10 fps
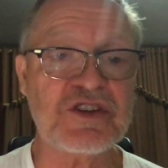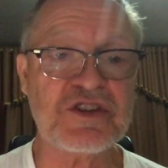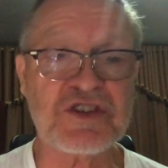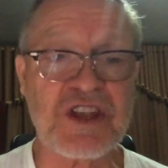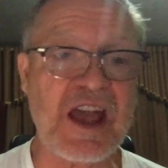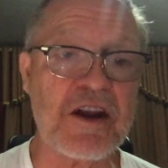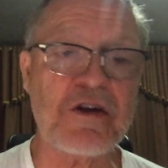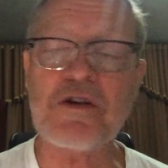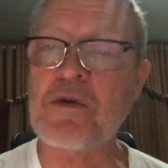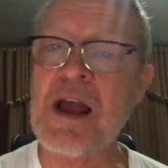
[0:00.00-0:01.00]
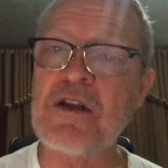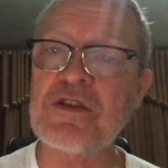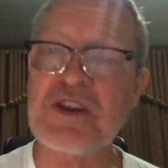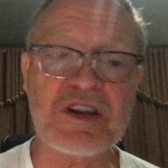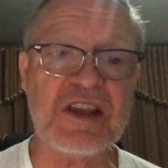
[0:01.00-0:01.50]
scattered around
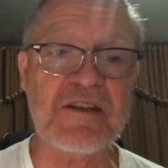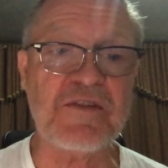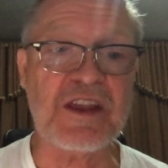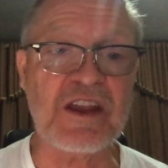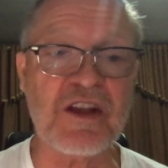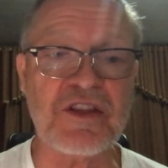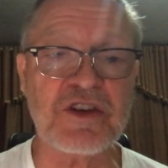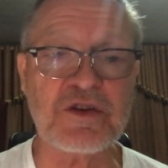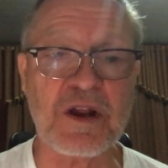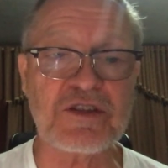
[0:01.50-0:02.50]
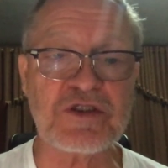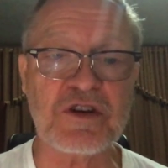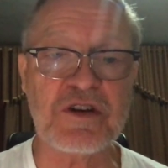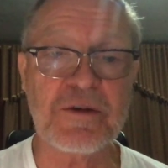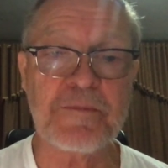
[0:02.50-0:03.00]
the TV on the dresser.